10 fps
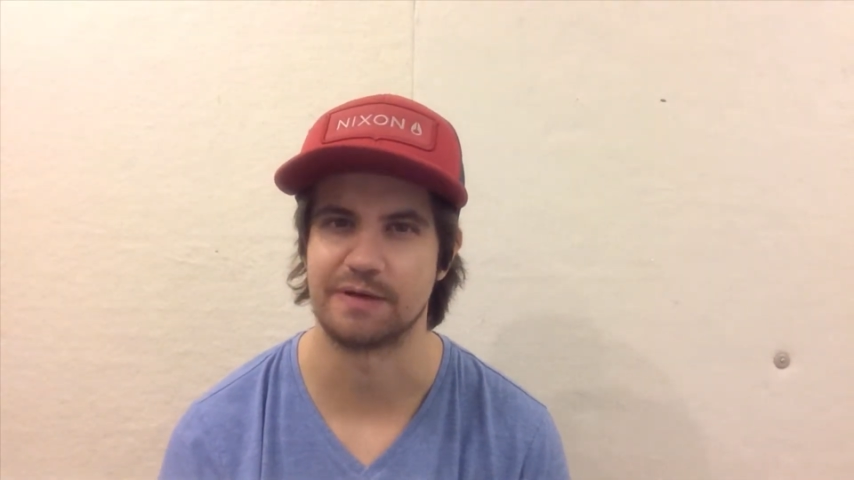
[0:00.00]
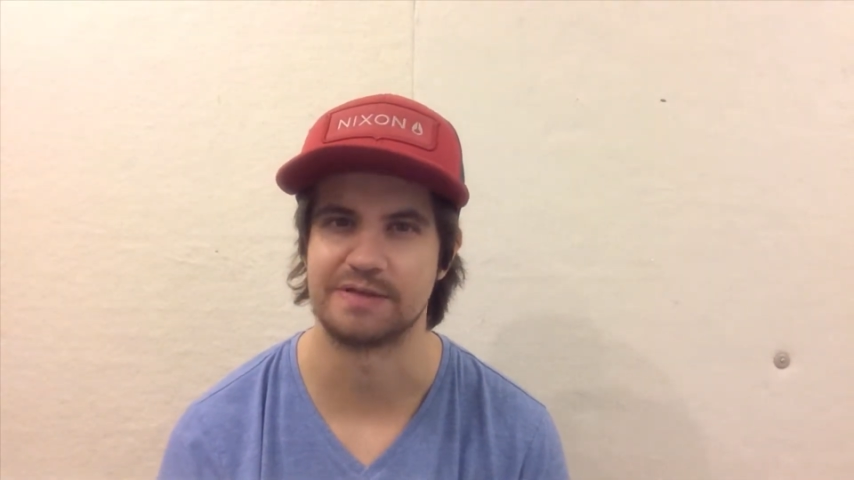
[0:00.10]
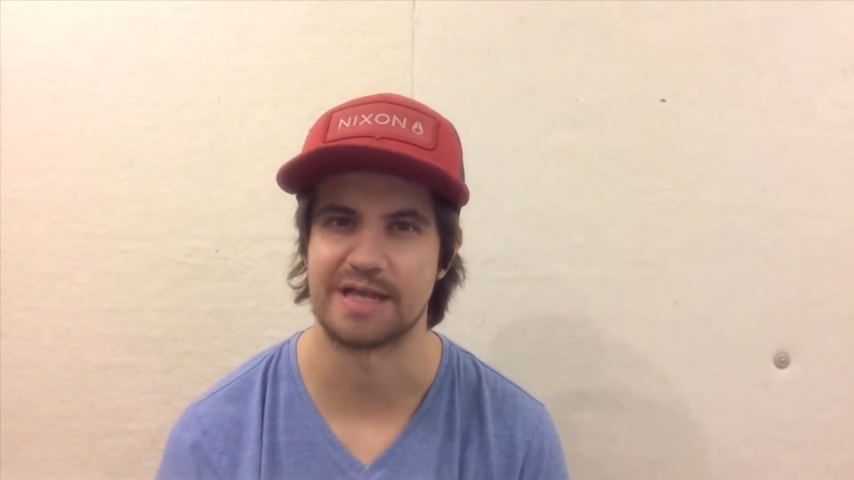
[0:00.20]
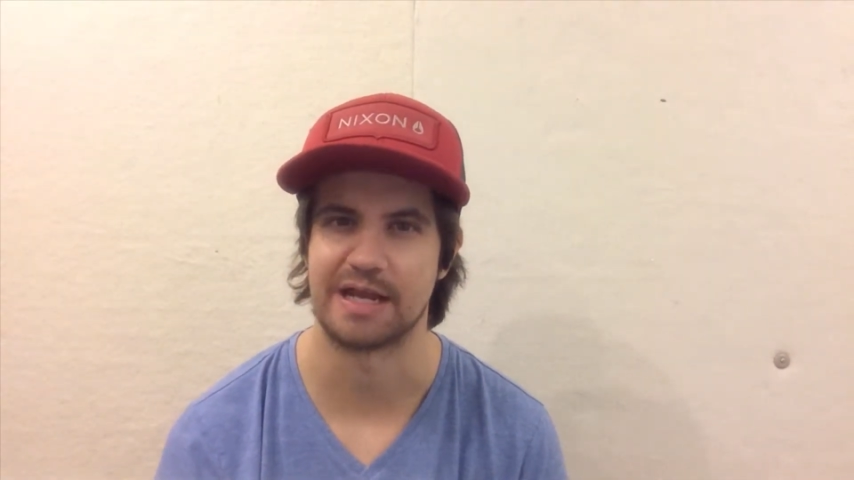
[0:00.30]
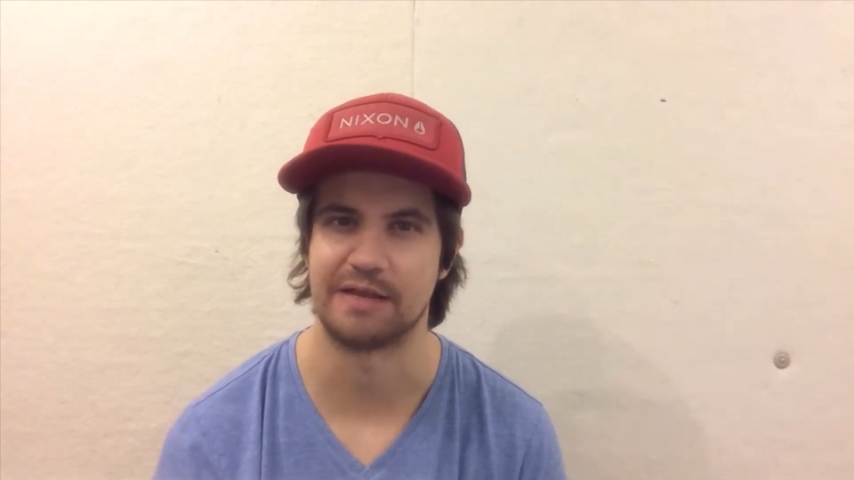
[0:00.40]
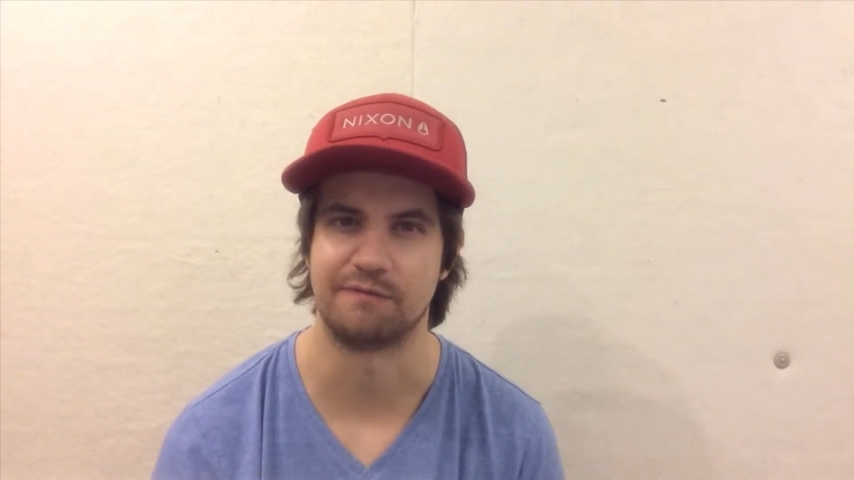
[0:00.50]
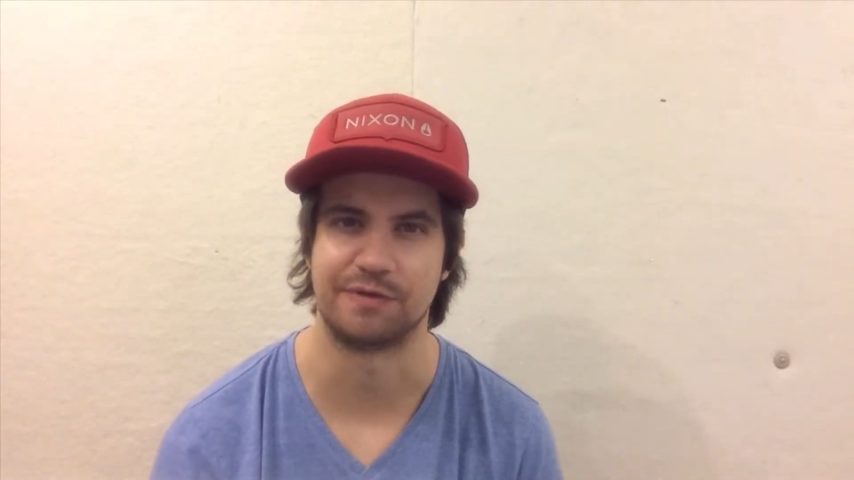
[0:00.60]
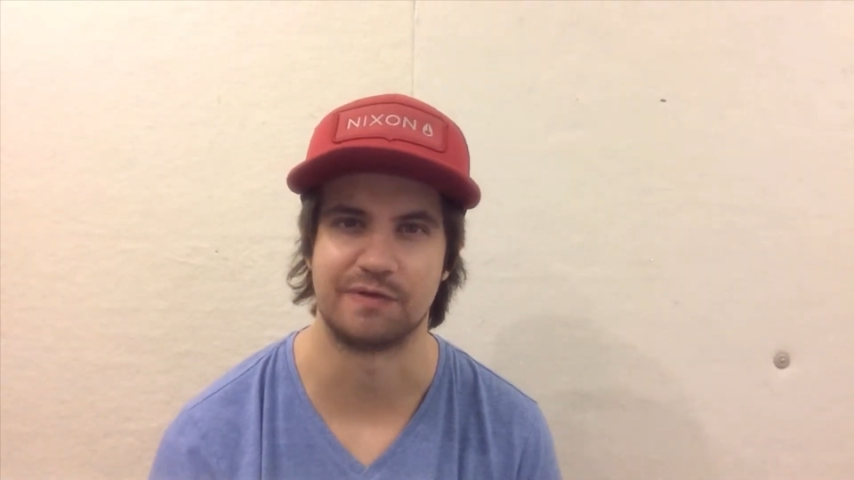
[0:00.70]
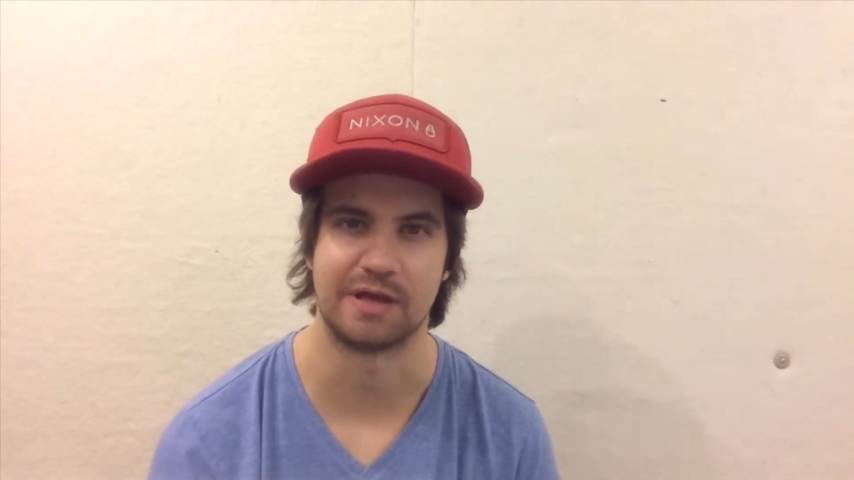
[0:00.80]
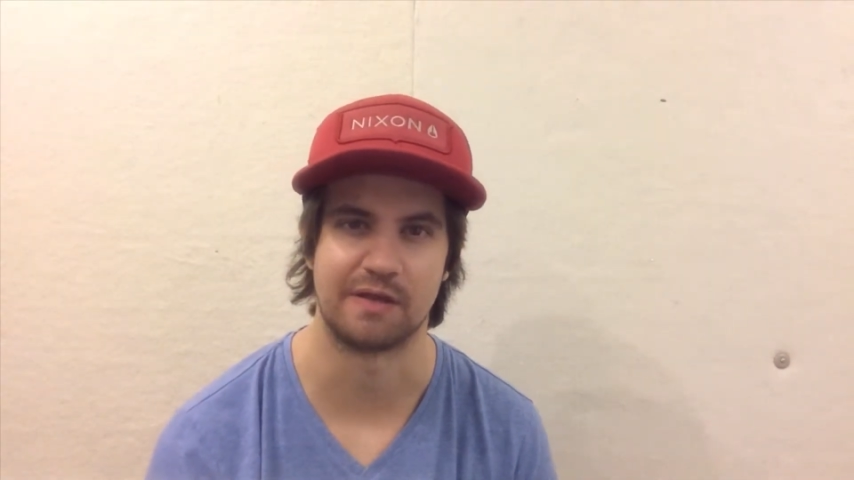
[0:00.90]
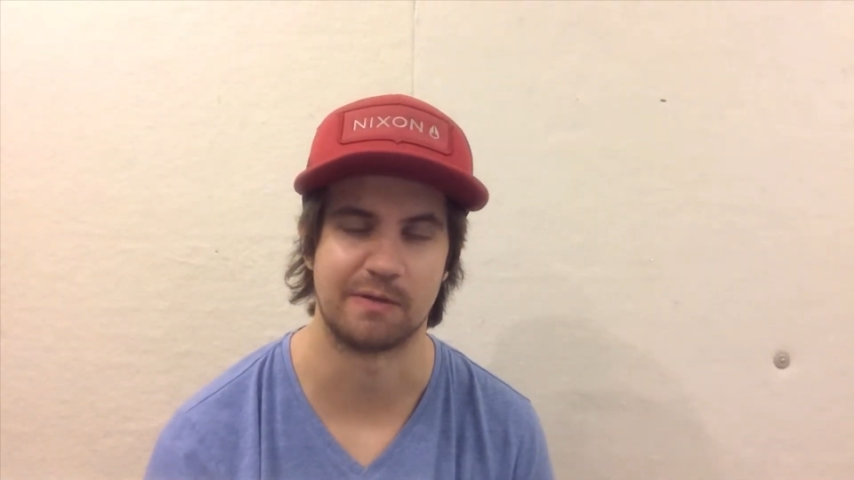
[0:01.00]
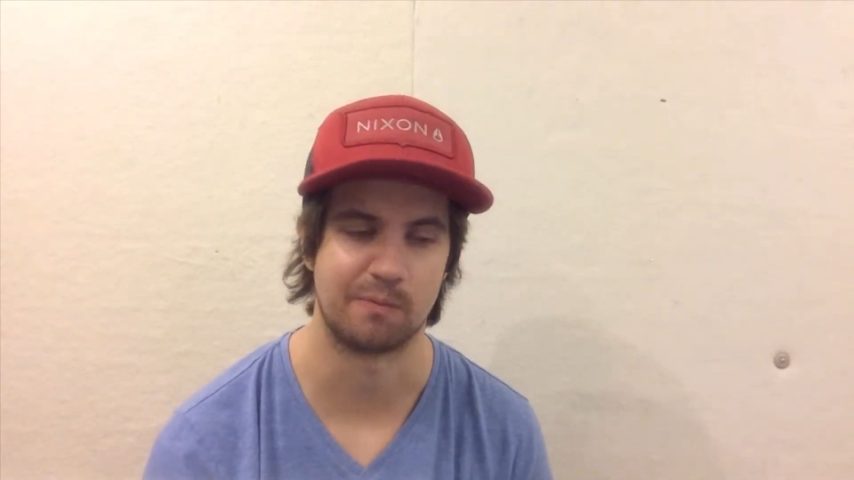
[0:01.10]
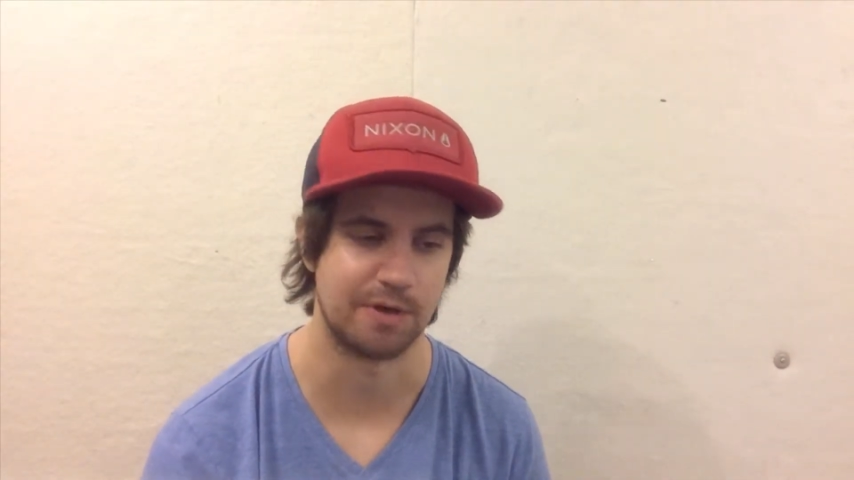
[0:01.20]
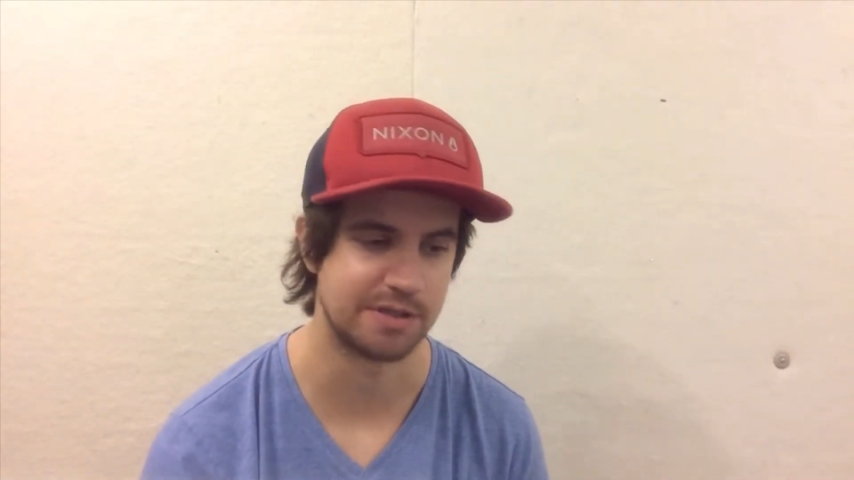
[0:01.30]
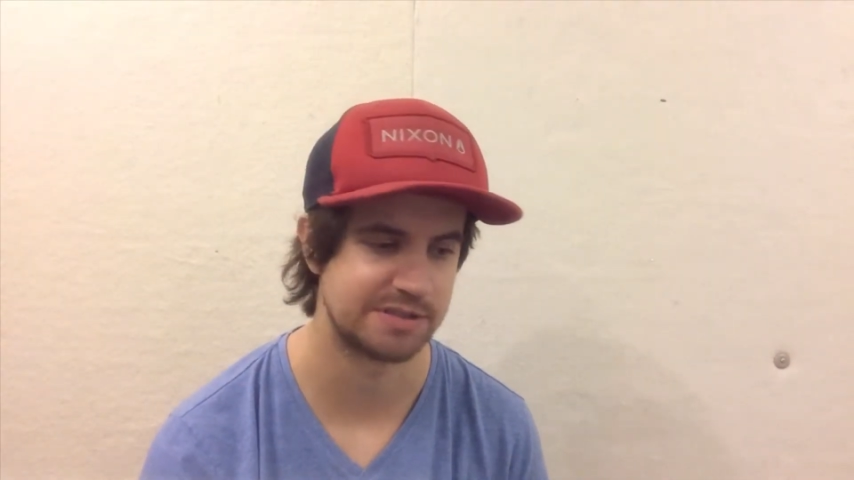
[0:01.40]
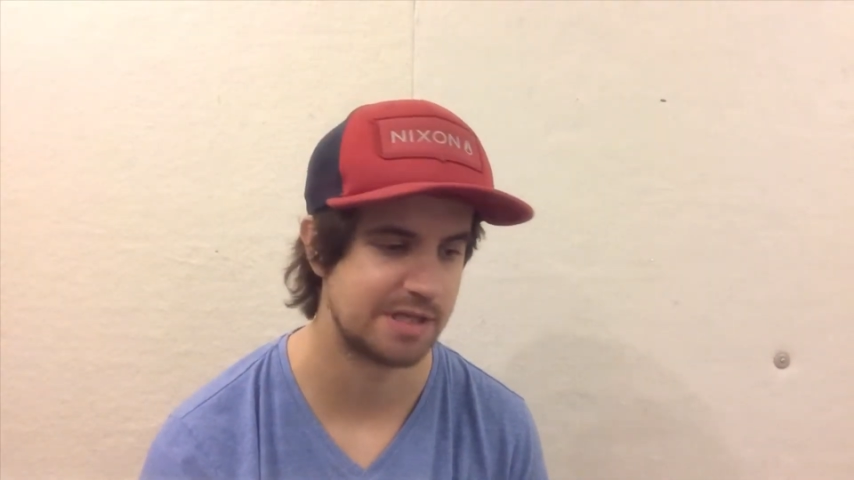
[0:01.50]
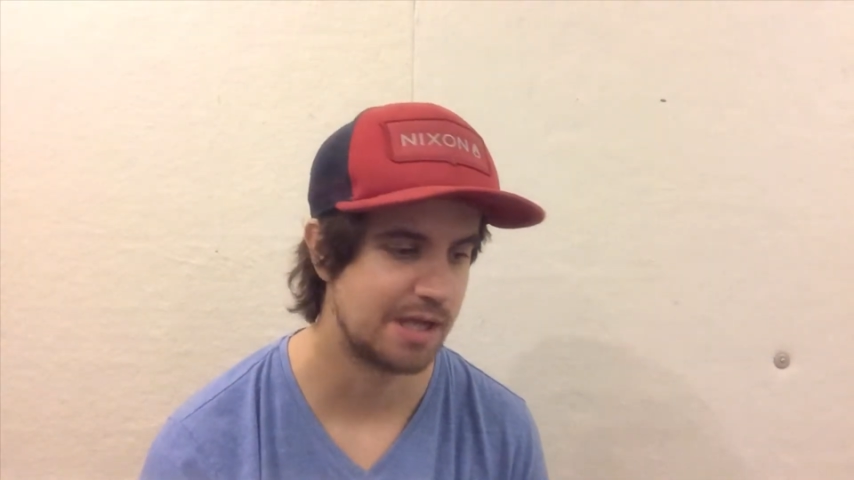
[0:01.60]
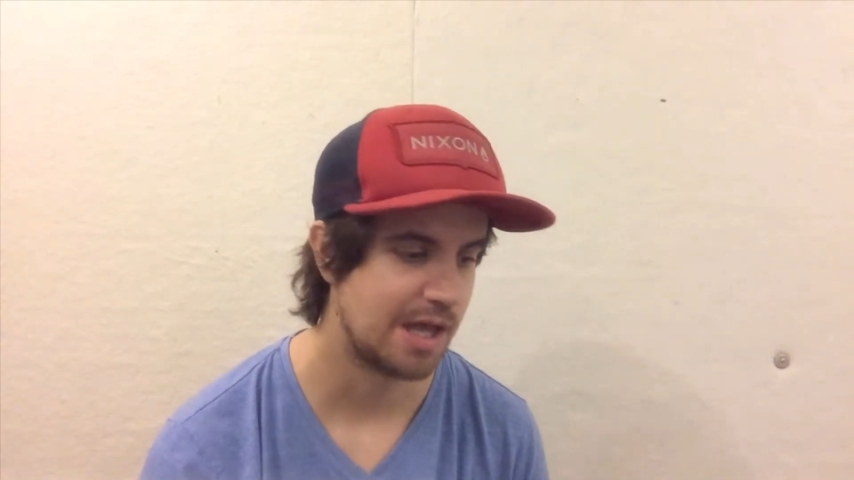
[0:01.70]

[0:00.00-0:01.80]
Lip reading: It's kind of confusing how that works.